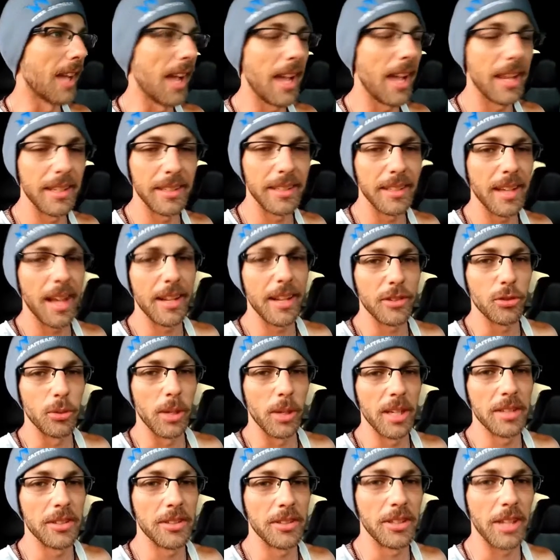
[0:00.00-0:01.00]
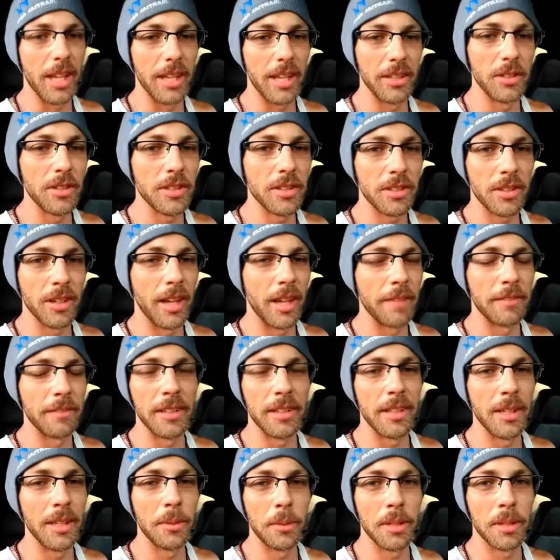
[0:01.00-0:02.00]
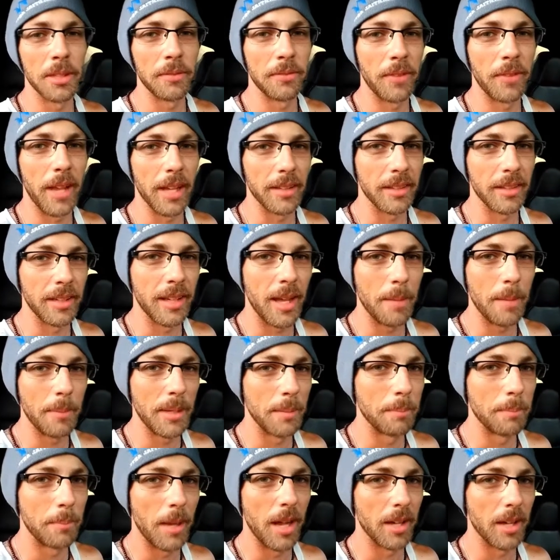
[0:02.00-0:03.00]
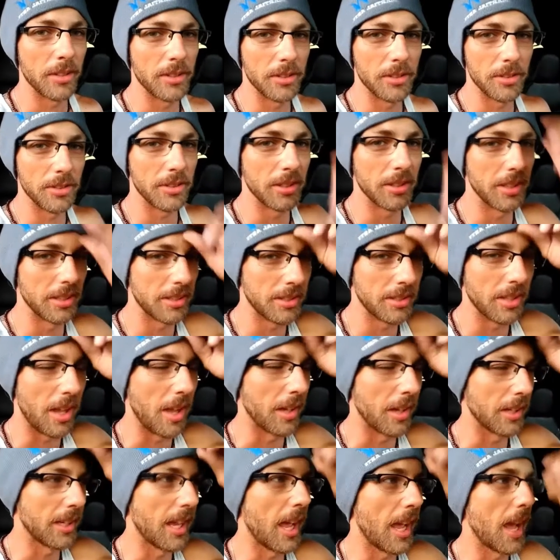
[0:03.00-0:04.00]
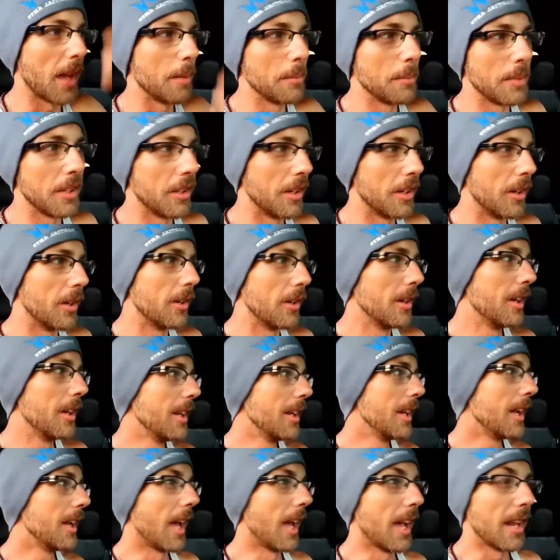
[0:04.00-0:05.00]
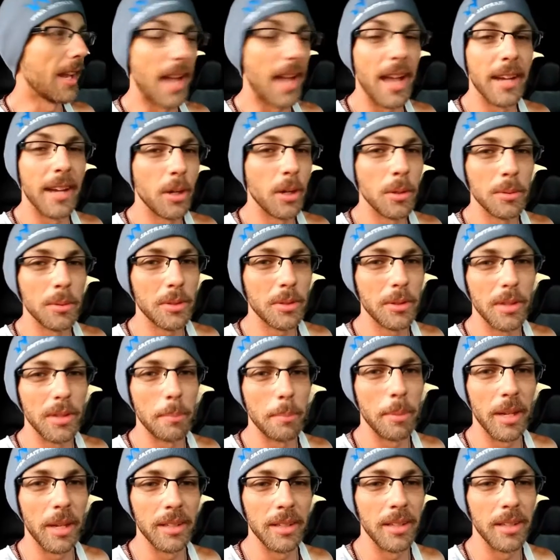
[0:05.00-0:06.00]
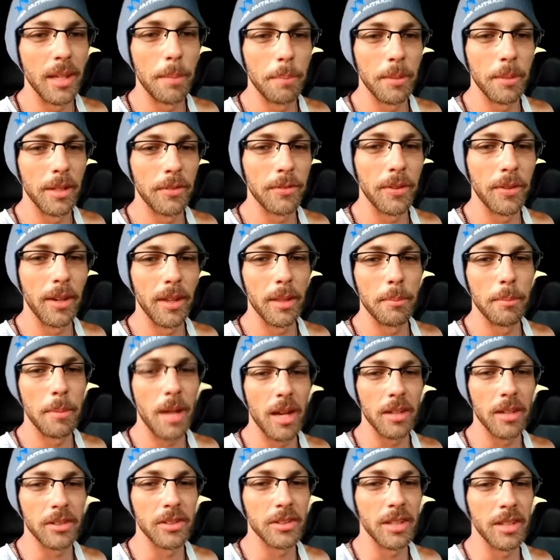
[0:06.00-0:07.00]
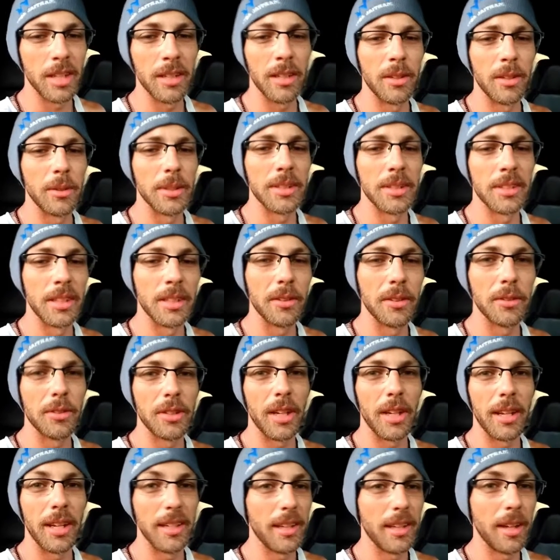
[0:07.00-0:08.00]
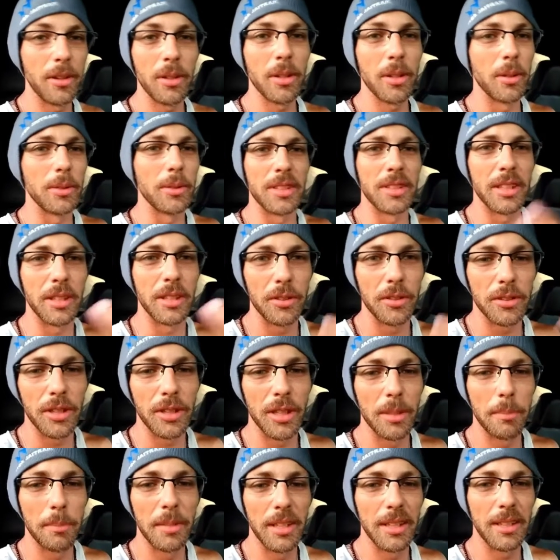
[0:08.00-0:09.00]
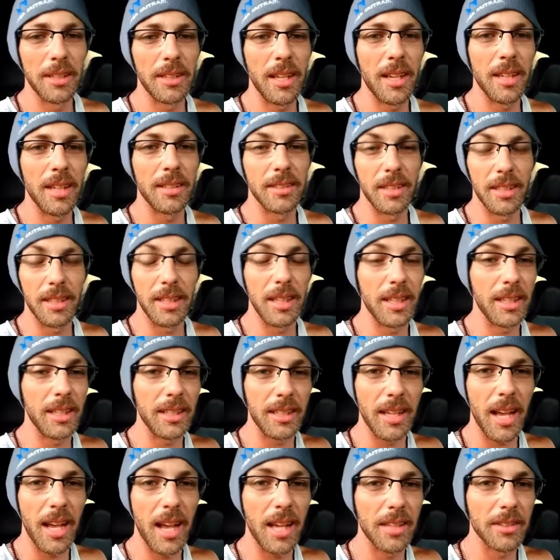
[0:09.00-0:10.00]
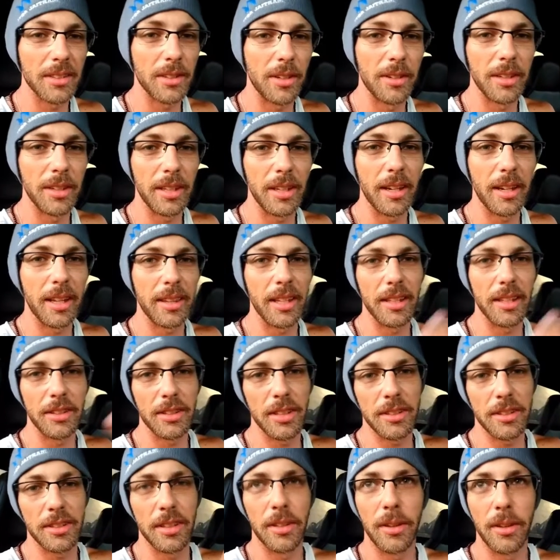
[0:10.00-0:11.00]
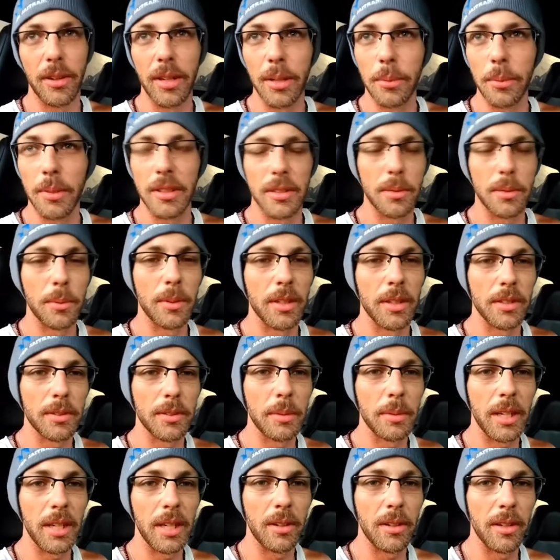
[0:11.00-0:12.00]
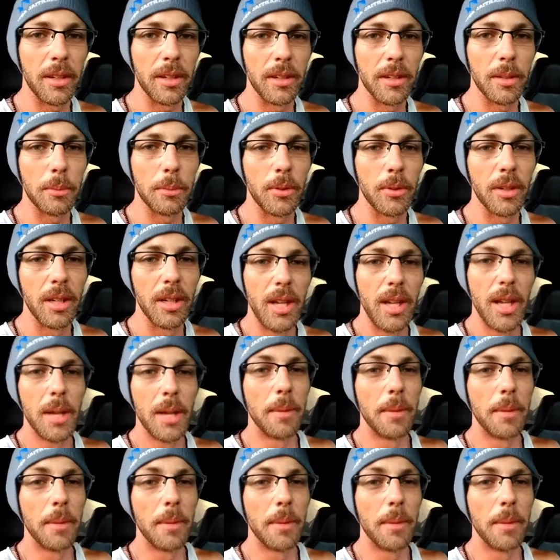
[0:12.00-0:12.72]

I hadn't got dressed yet. You're just going to have to deal with the fact that I'm in boxers and a sock cap, you know, and I don't do the button up in the front of the boxers. I don't know a single gentleman that does. Any guys on here? I think Justin already went to work, so we ain't on here no more.